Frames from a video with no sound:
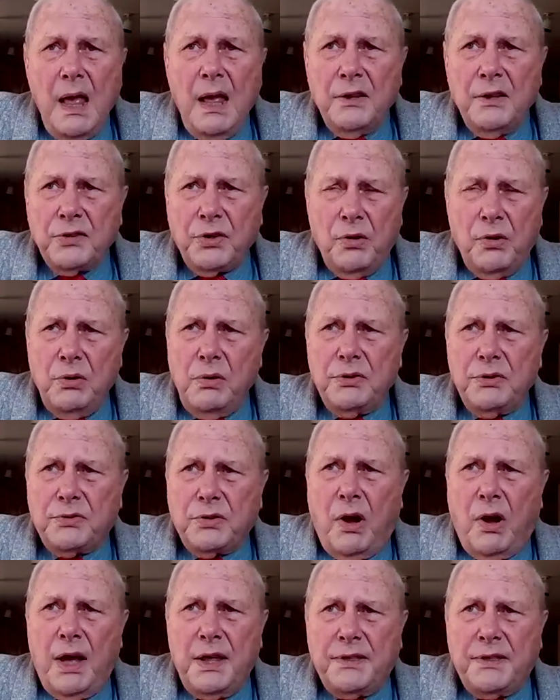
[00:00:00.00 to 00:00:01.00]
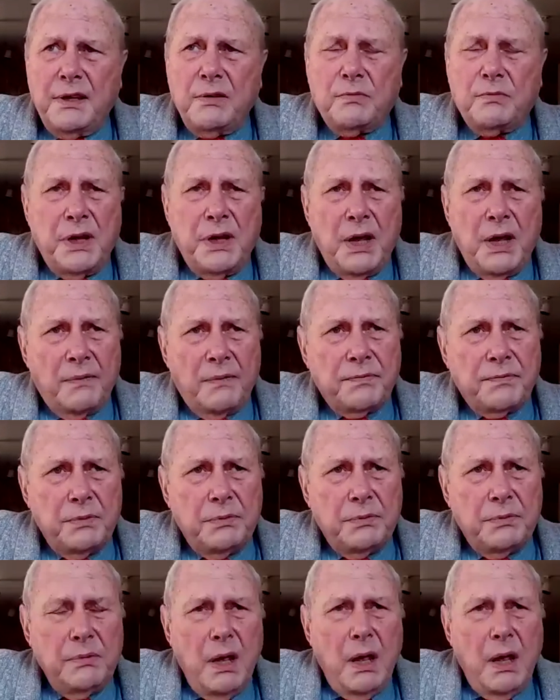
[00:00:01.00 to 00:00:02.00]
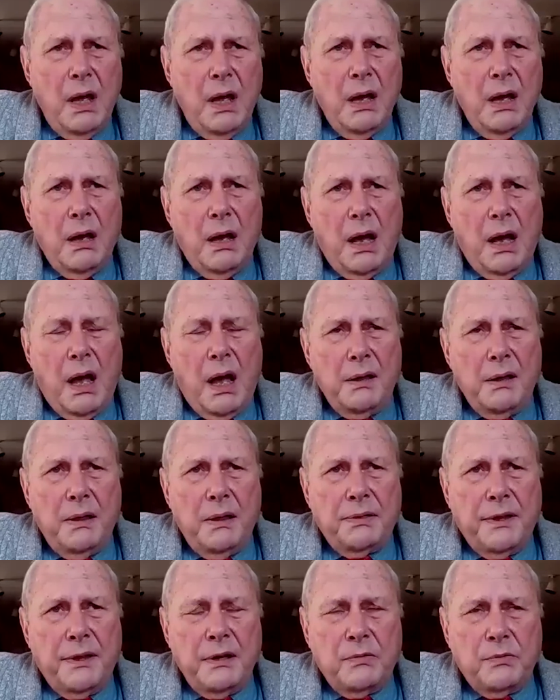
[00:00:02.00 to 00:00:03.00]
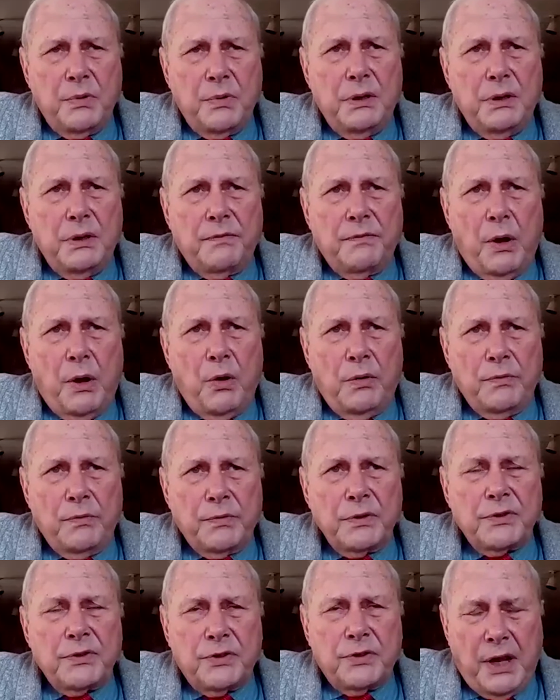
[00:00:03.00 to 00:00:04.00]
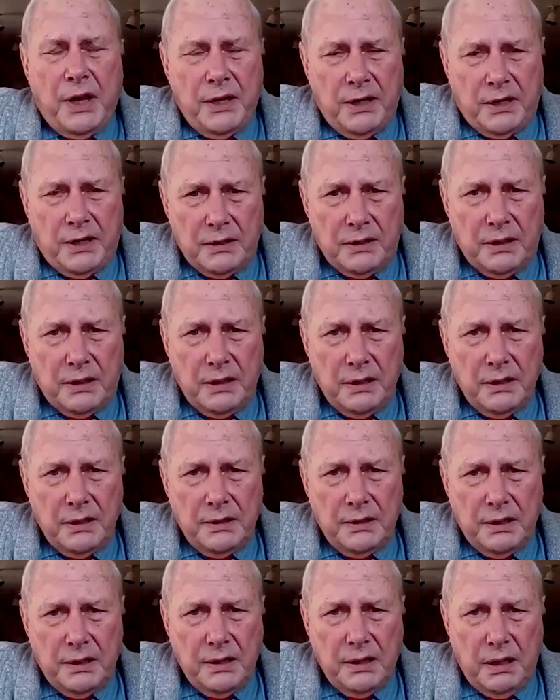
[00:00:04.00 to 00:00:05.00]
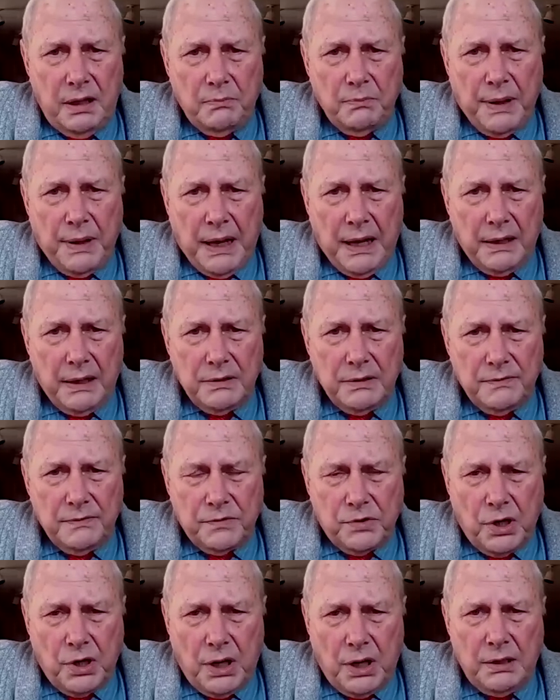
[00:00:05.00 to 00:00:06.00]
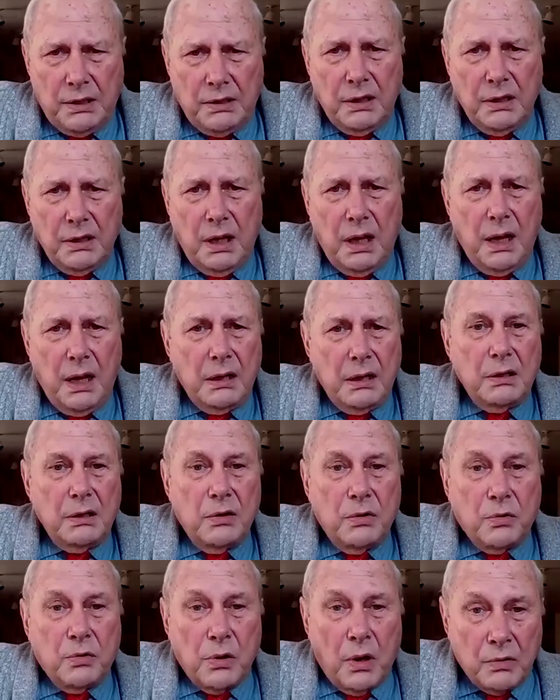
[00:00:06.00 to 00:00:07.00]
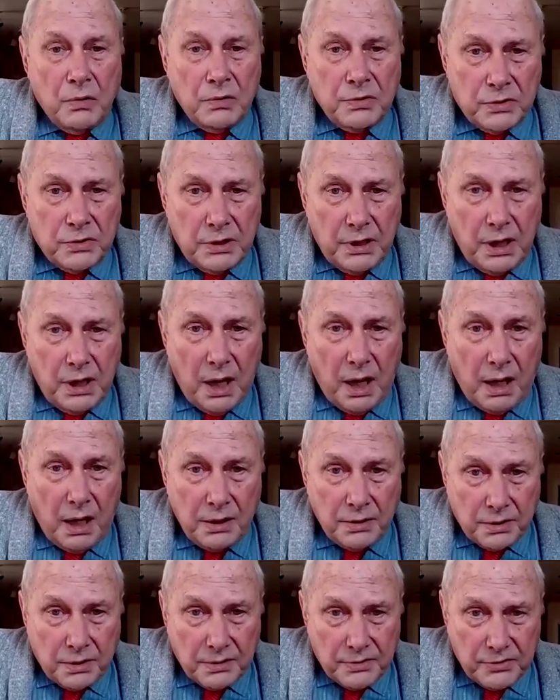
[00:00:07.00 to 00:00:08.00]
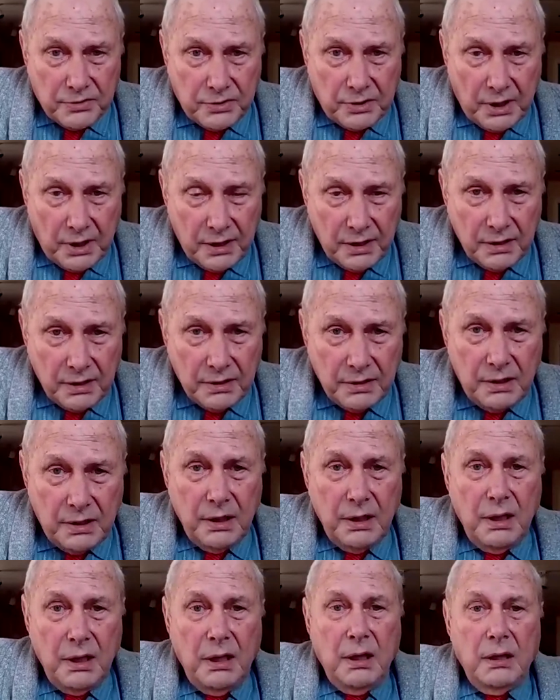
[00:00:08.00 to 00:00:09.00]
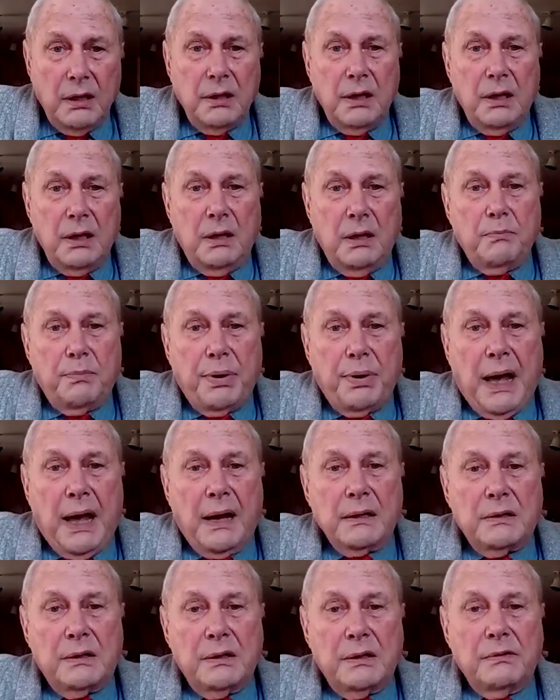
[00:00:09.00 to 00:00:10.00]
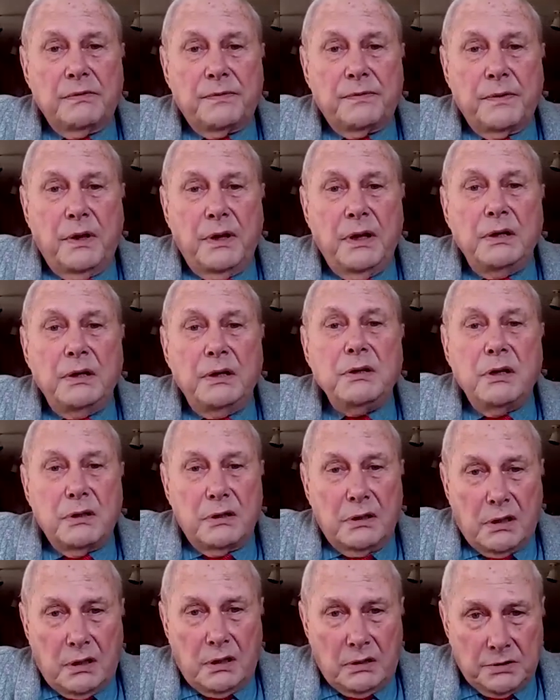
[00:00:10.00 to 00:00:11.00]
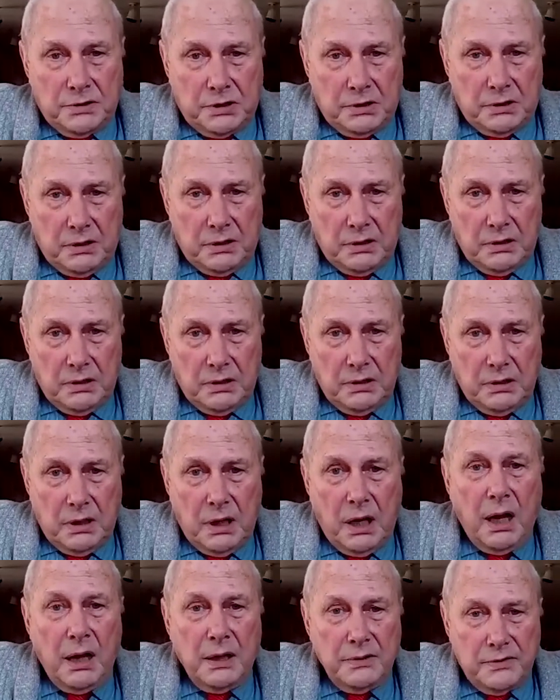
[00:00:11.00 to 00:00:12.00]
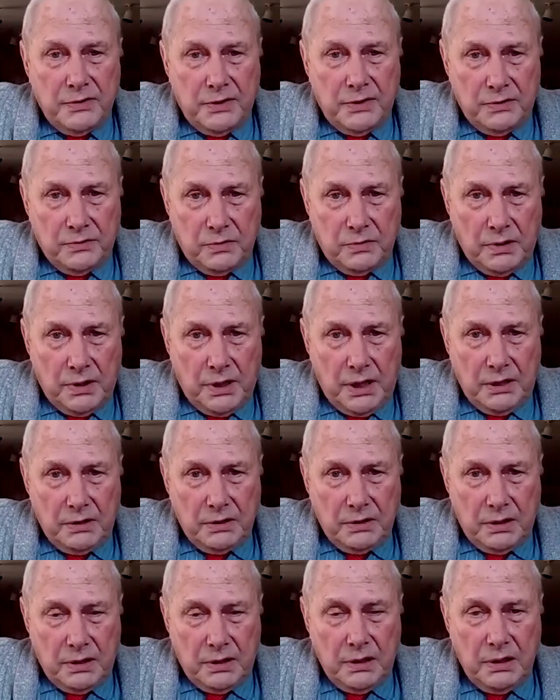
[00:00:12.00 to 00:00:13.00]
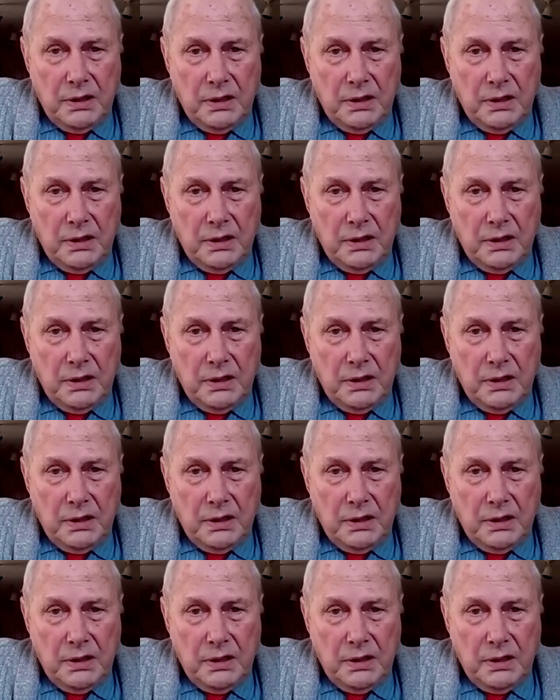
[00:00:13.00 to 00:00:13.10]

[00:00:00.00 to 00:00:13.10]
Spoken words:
So I think we have to, I think we have overstated the impact of China and grossly understated the impact of Indian culture on Central Asia.